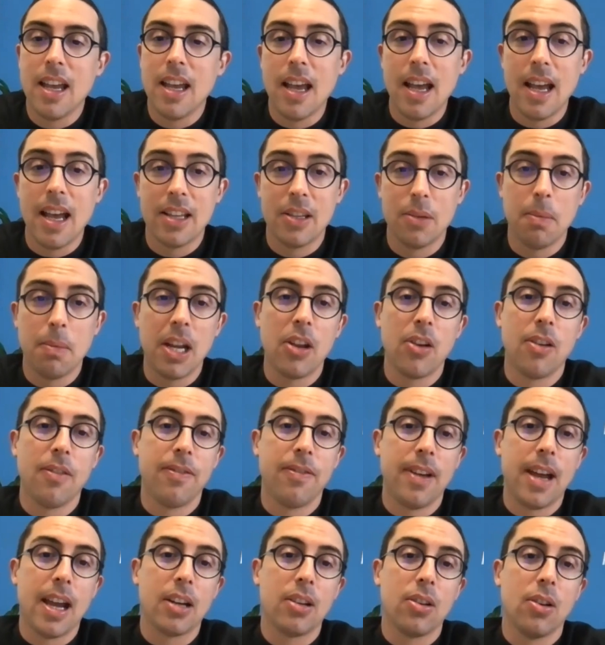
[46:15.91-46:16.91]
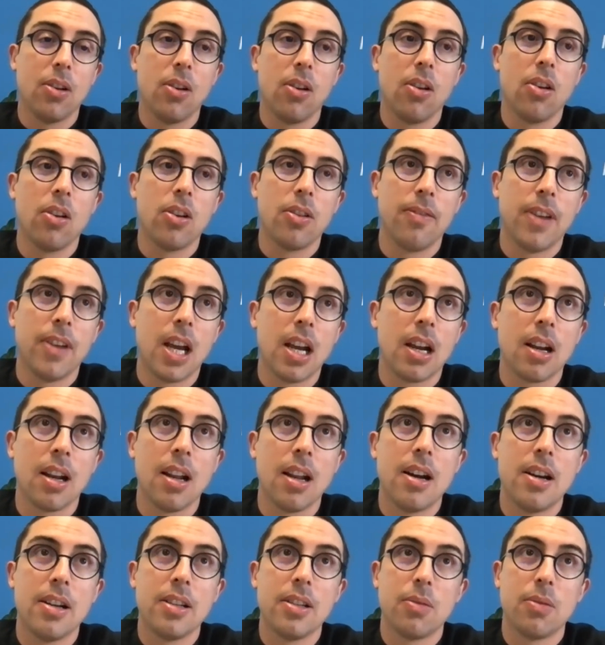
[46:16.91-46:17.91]
As a matter of fact, a lot of our
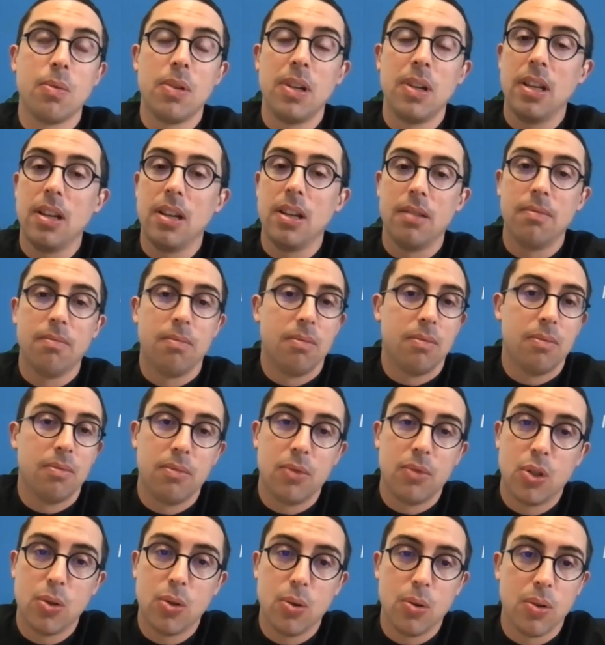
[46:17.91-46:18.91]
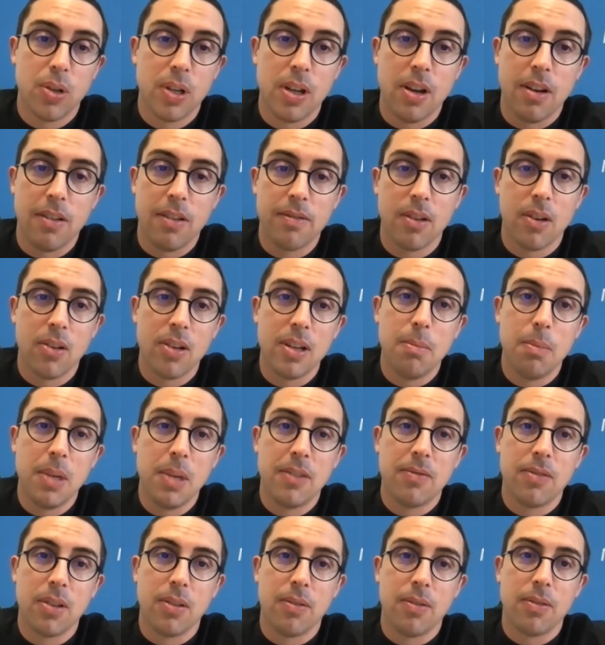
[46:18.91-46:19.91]
clients, we, sure enough, only meet
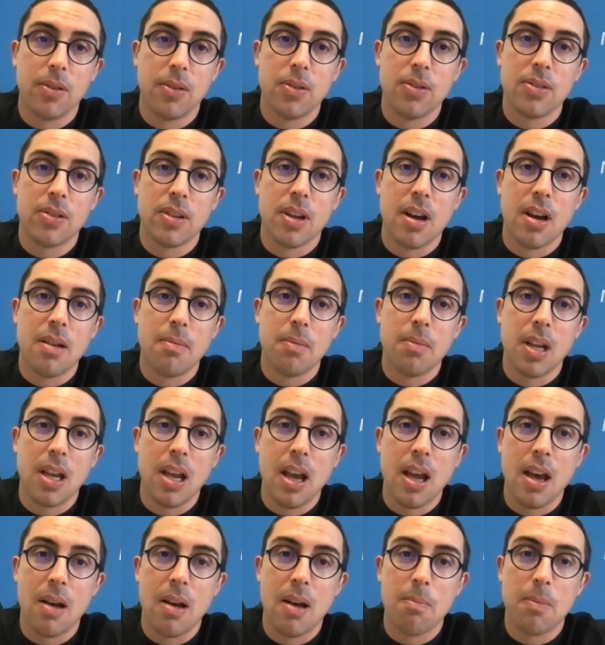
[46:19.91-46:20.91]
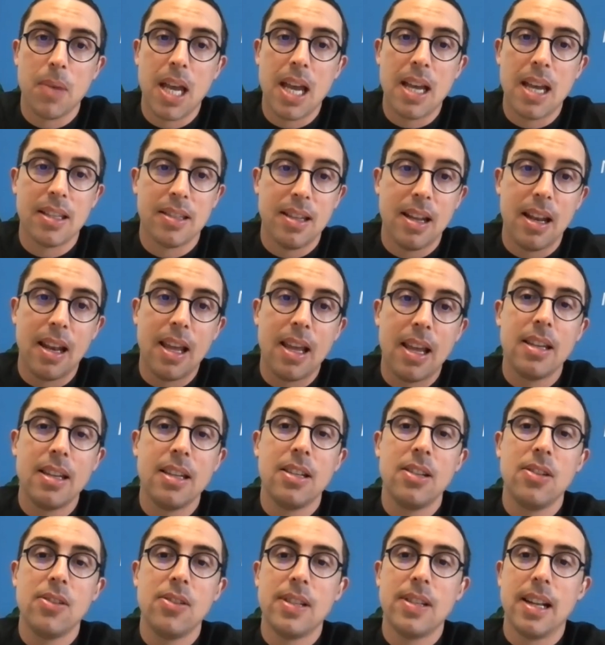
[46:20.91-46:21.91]
for the first time as they land in
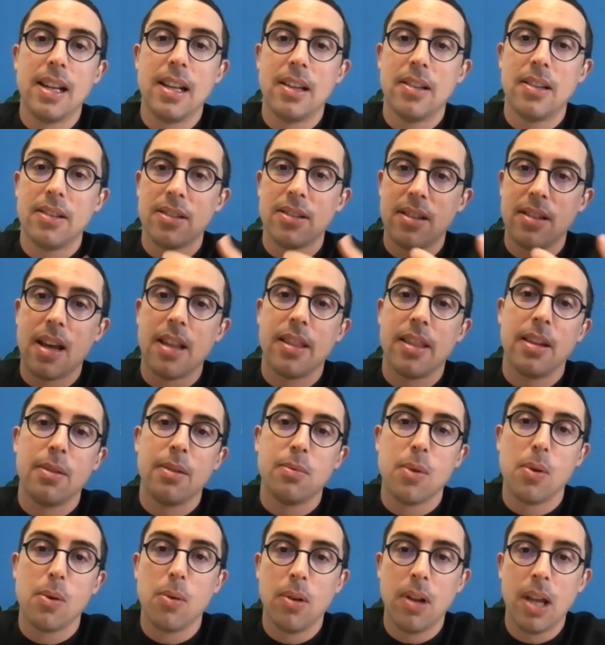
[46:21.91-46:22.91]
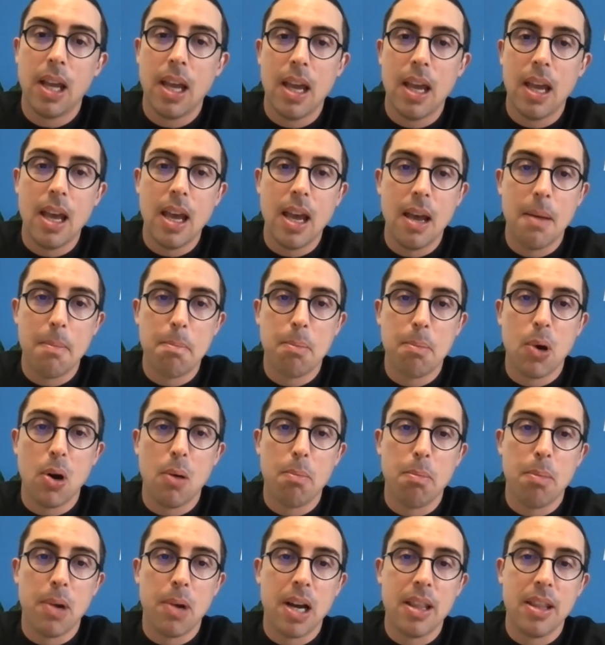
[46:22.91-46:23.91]
New Zealand, start their role, and
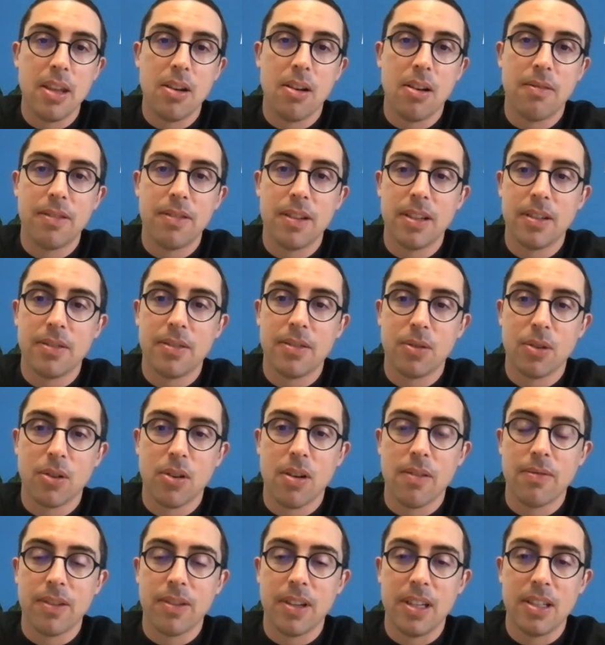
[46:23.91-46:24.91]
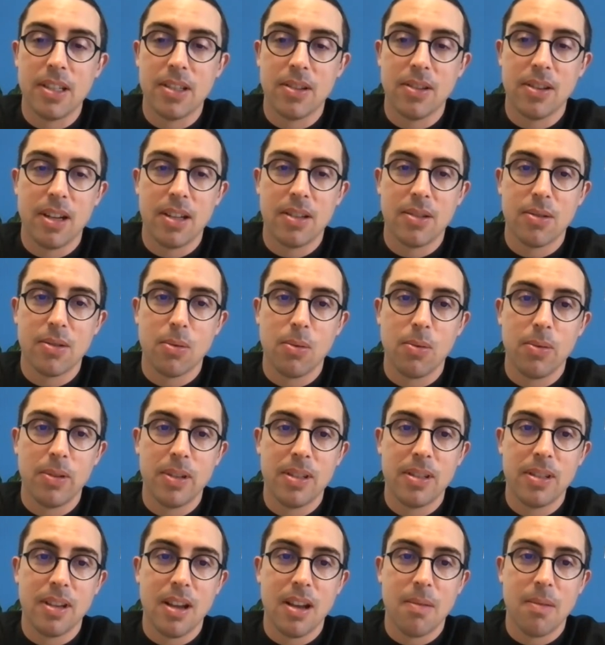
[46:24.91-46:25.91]
pop by the office for coffee. So that's
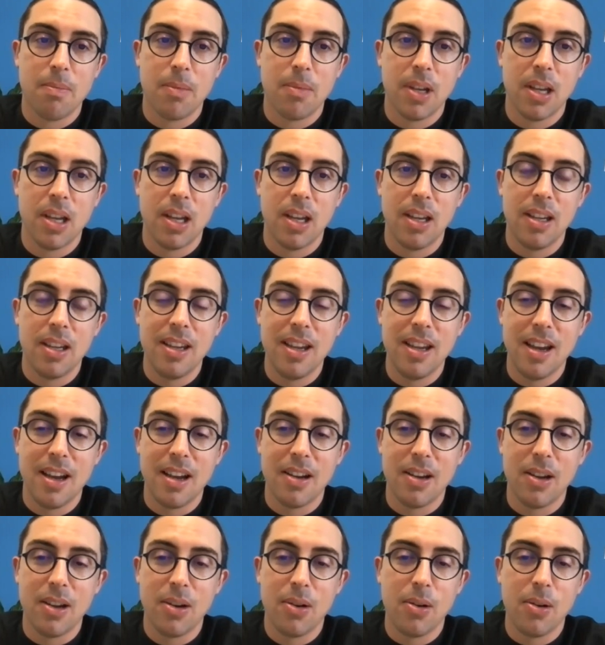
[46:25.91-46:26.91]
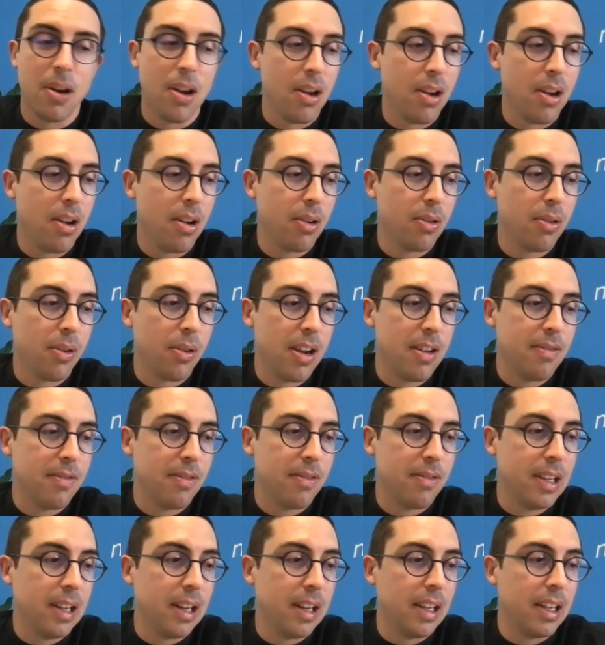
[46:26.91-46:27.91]
always, yeah, a great
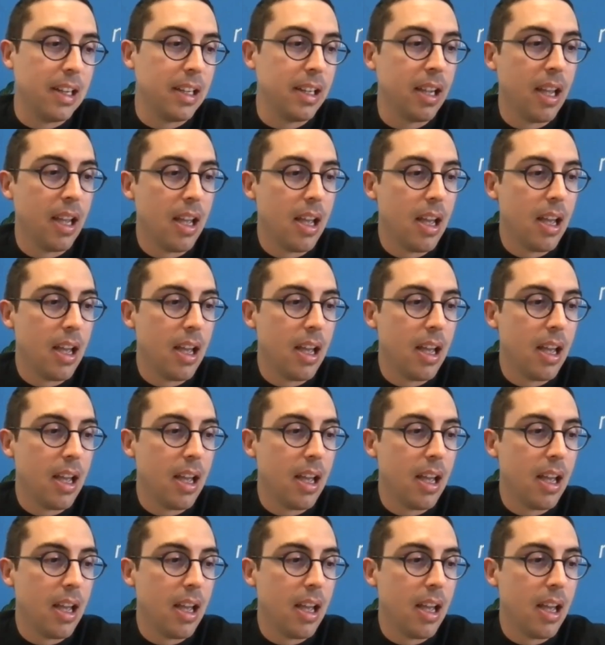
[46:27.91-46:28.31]
feeling.